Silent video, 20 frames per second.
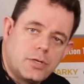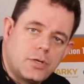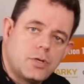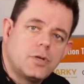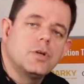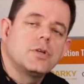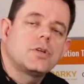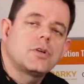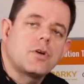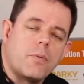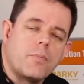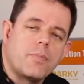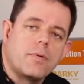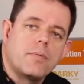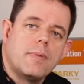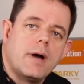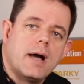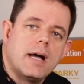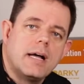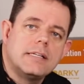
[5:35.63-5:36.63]
could
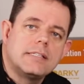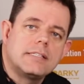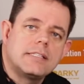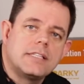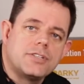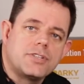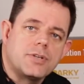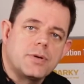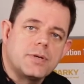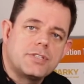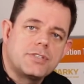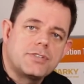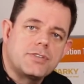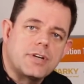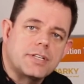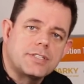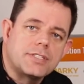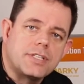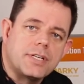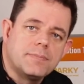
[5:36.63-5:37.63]
compromise the joint
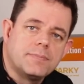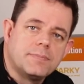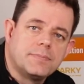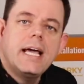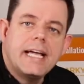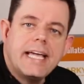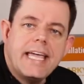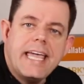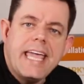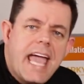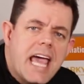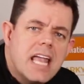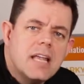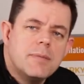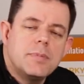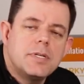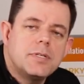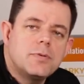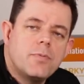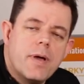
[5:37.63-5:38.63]
structure. A key
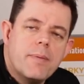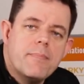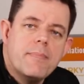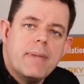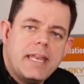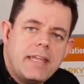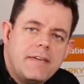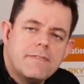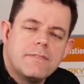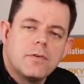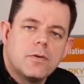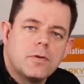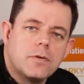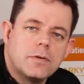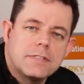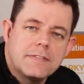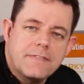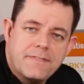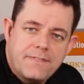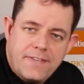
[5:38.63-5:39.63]
element where many
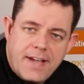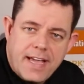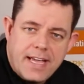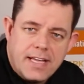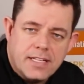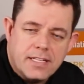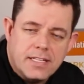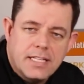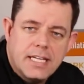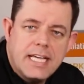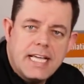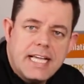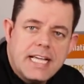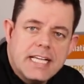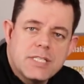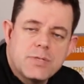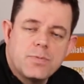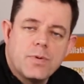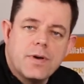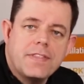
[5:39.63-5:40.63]
floors fail
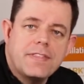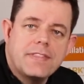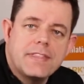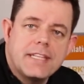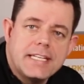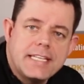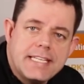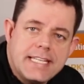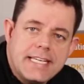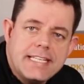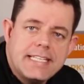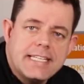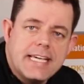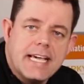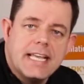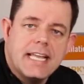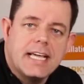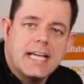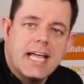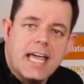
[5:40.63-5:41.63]
is with the
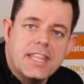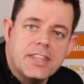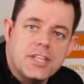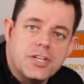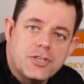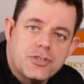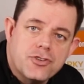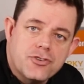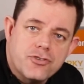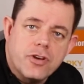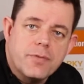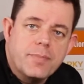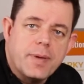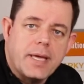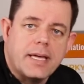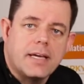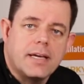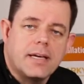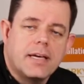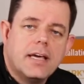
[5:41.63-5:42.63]
detailing and the
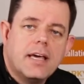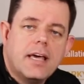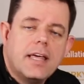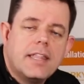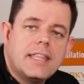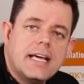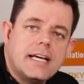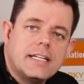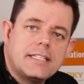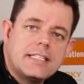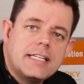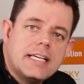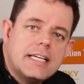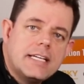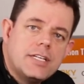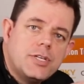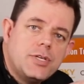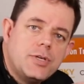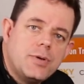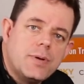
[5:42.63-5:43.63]
trimming that
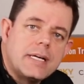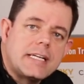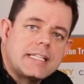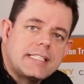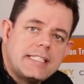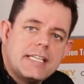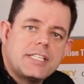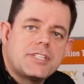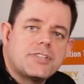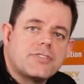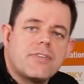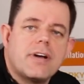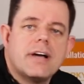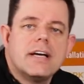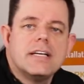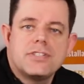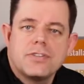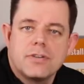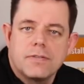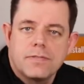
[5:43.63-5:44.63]
you
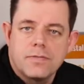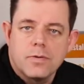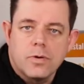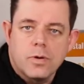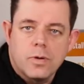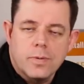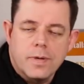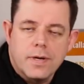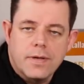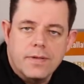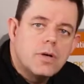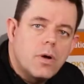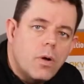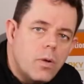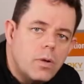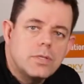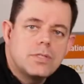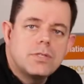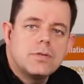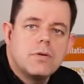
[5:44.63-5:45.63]
accessorize your floor with.
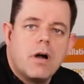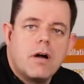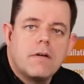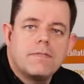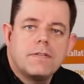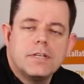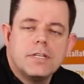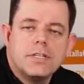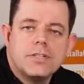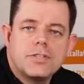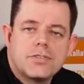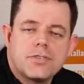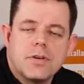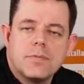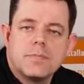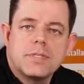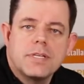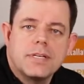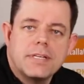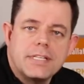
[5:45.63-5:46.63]
All too often,
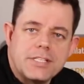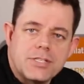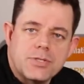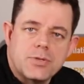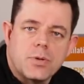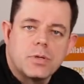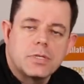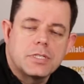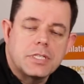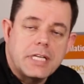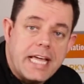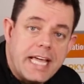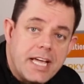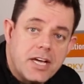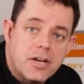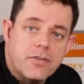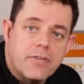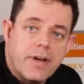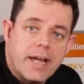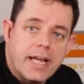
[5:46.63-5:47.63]
trims are installed
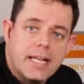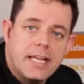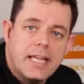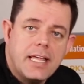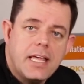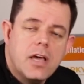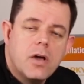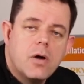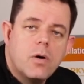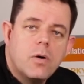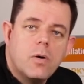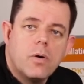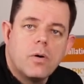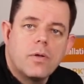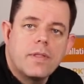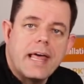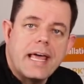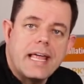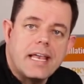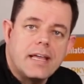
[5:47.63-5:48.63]
incorrectly
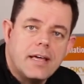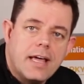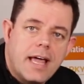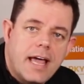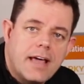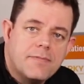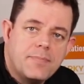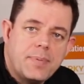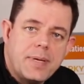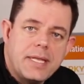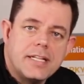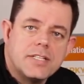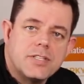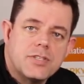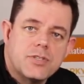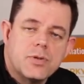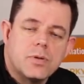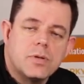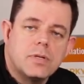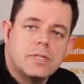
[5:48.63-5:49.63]
or they have been
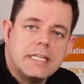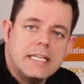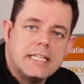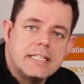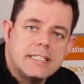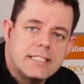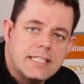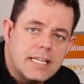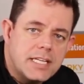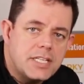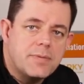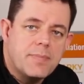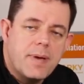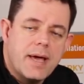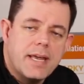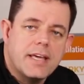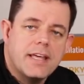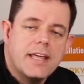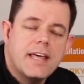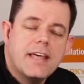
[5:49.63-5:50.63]
installed in such a
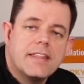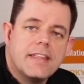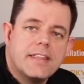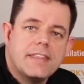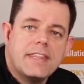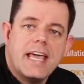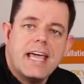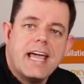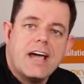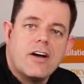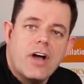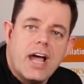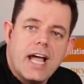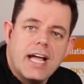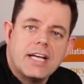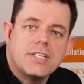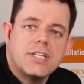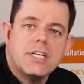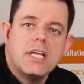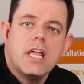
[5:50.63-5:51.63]
manner that they are
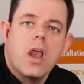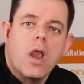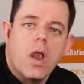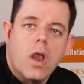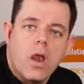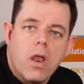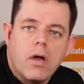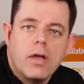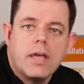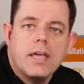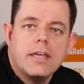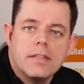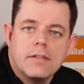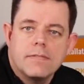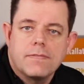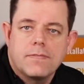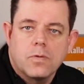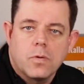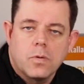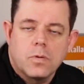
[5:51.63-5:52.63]
actually locking the
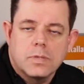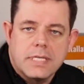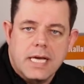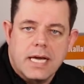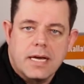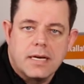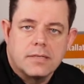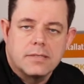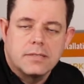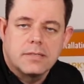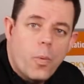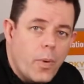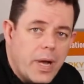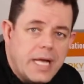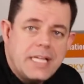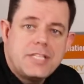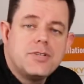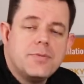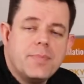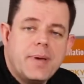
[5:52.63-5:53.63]
floor down.
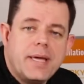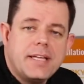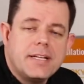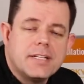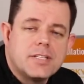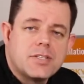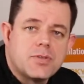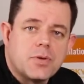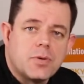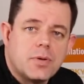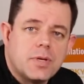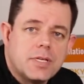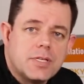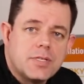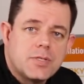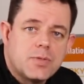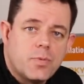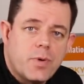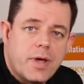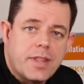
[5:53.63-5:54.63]
Way too many
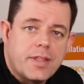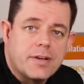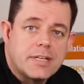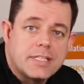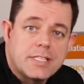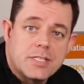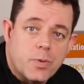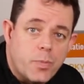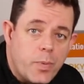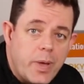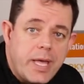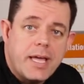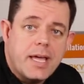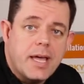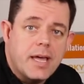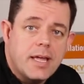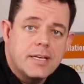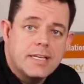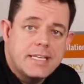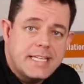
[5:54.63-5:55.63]
installers, whether it's the
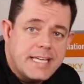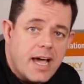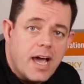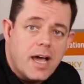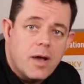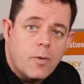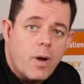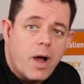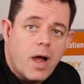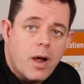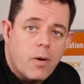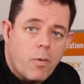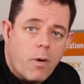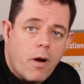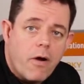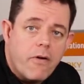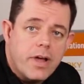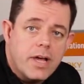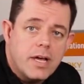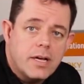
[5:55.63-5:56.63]
weekend DIY
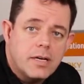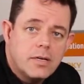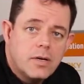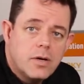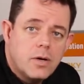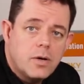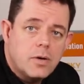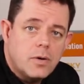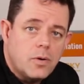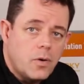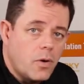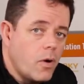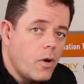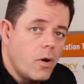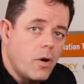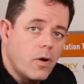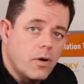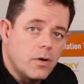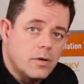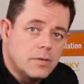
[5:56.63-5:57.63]
warrior
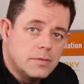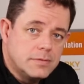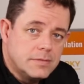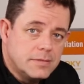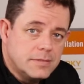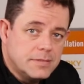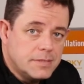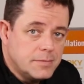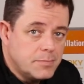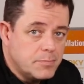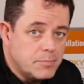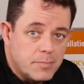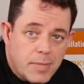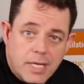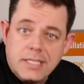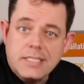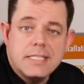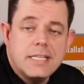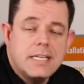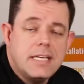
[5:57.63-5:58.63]
or
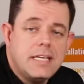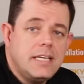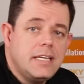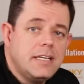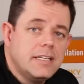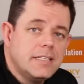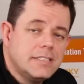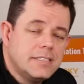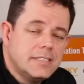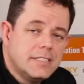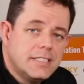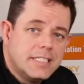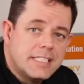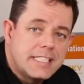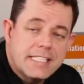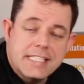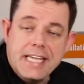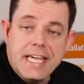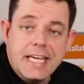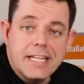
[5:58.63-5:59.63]

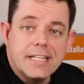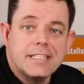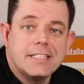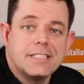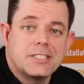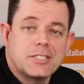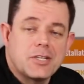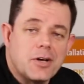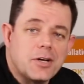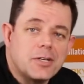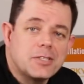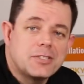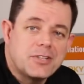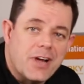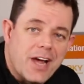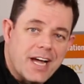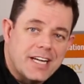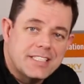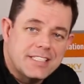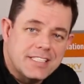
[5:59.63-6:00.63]
multi-skilled
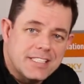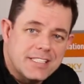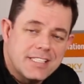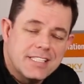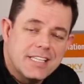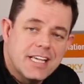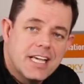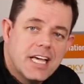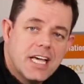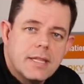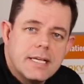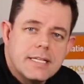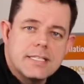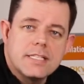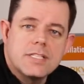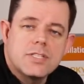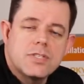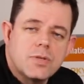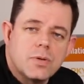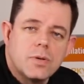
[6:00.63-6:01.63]
contractors, these
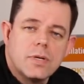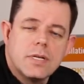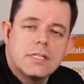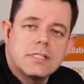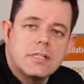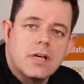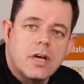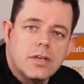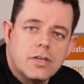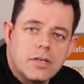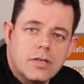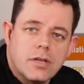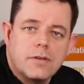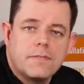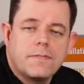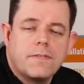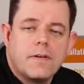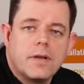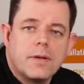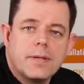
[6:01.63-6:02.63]
installers are not
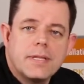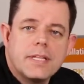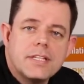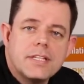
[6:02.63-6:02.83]
following the